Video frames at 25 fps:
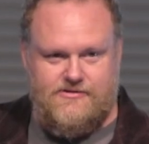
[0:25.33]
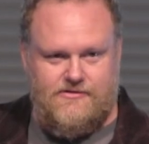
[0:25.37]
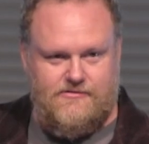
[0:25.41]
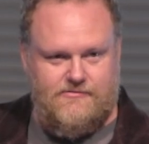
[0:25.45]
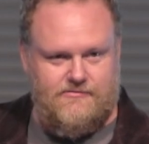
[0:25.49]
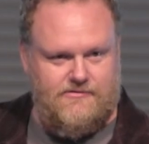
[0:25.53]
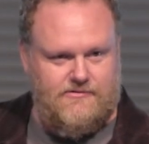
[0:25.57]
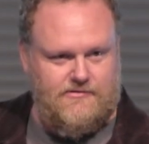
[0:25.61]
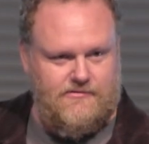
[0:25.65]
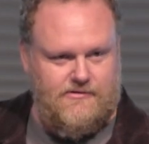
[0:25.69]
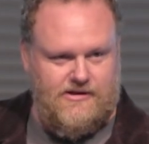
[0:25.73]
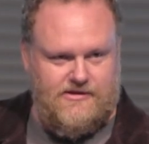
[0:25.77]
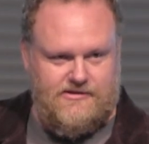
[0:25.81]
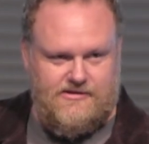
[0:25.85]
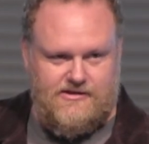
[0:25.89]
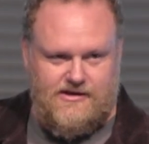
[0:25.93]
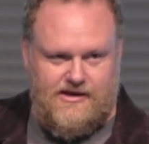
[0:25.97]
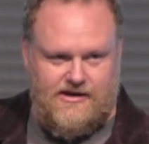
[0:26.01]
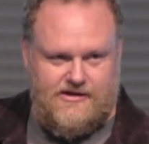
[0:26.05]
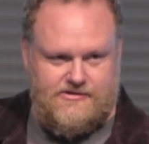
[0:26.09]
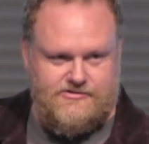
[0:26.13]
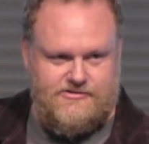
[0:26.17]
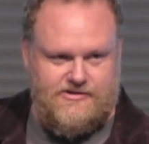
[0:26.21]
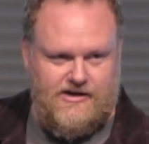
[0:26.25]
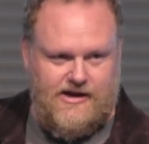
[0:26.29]
So, throughout the
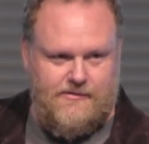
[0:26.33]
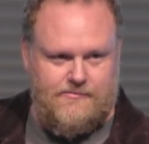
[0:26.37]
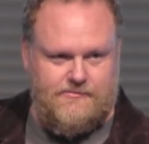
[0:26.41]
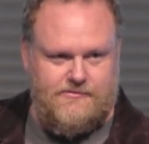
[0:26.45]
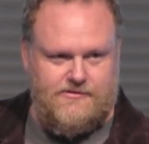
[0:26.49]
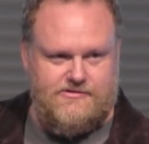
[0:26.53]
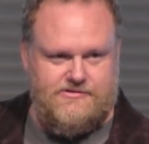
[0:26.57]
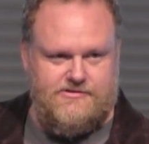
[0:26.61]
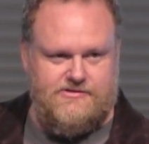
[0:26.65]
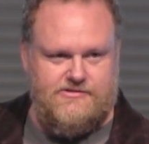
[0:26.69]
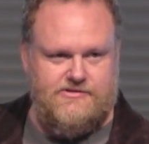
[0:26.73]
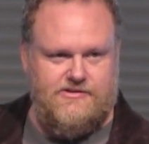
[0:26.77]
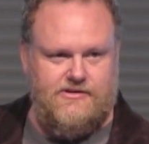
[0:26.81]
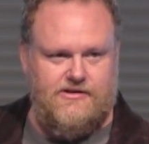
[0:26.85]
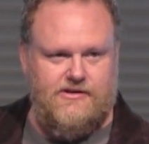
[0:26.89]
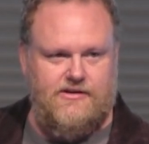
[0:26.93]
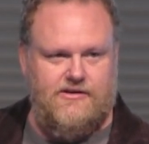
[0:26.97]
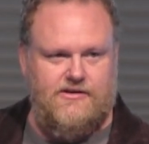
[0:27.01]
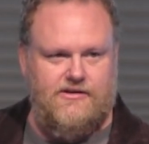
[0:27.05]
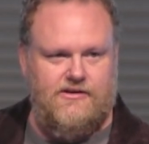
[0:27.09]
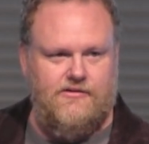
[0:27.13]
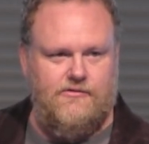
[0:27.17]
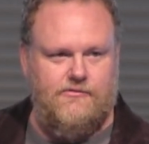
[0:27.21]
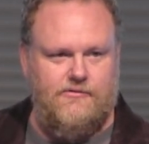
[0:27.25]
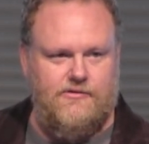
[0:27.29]
next chapters, he's going
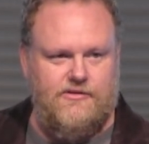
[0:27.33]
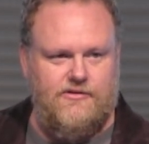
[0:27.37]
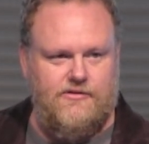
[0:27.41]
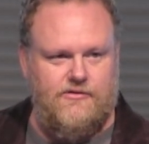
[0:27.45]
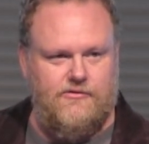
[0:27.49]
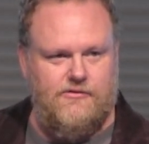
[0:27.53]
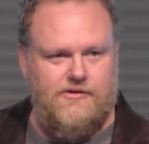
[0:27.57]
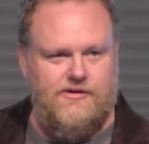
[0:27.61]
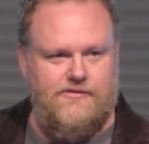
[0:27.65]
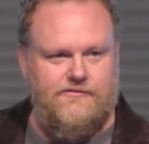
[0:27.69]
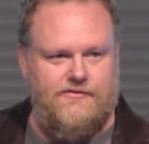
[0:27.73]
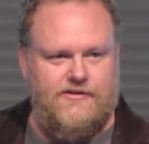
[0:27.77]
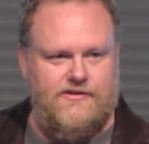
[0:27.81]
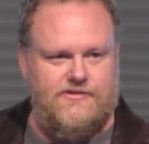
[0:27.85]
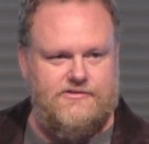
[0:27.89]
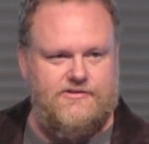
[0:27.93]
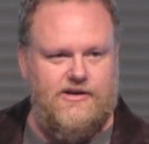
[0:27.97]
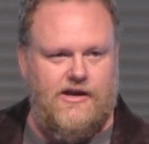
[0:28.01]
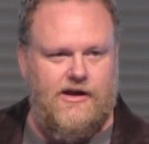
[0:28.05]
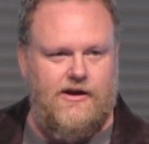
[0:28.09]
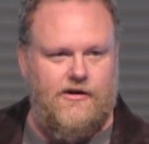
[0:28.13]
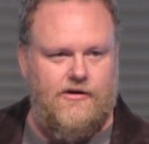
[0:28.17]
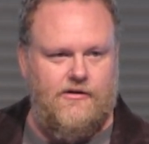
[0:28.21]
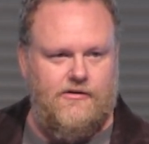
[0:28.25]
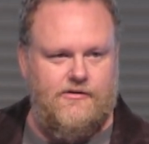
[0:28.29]
to deal with grievous
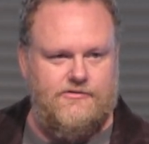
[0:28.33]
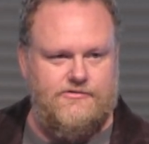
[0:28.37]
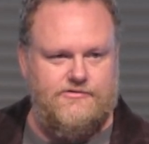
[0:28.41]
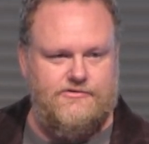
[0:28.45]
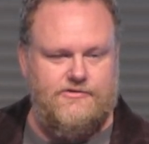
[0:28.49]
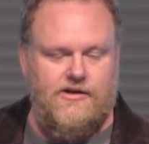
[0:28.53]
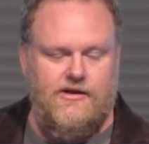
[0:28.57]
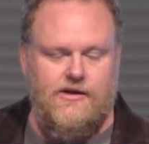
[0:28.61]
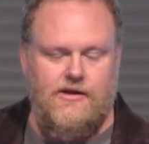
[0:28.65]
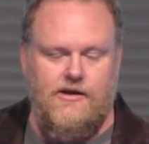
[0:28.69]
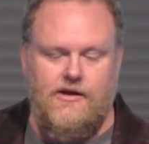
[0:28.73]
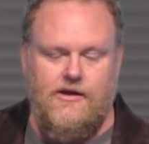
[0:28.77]
errors